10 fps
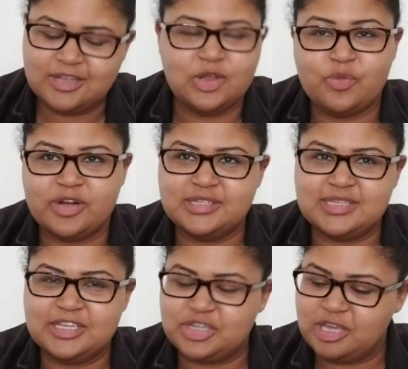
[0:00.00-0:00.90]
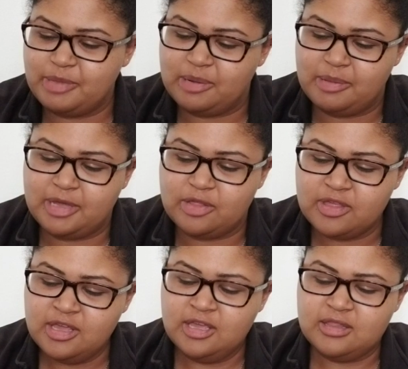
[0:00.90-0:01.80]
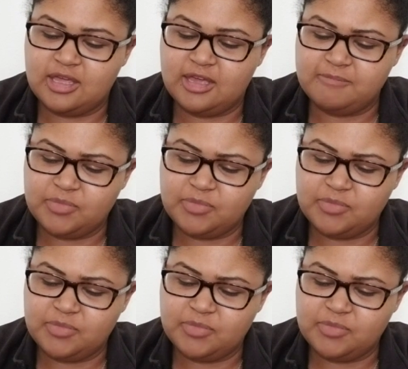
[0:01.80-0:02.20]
no pronunciation came out of my mouth. That